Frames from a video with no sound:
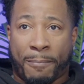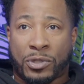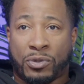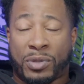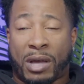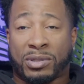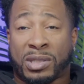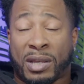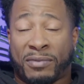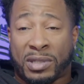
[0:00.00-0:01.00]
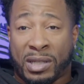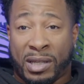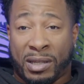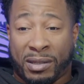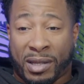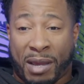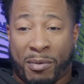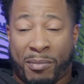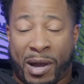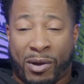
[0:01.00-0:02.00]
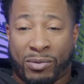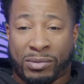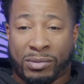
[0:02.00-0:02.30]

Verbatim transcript: 2017 came about,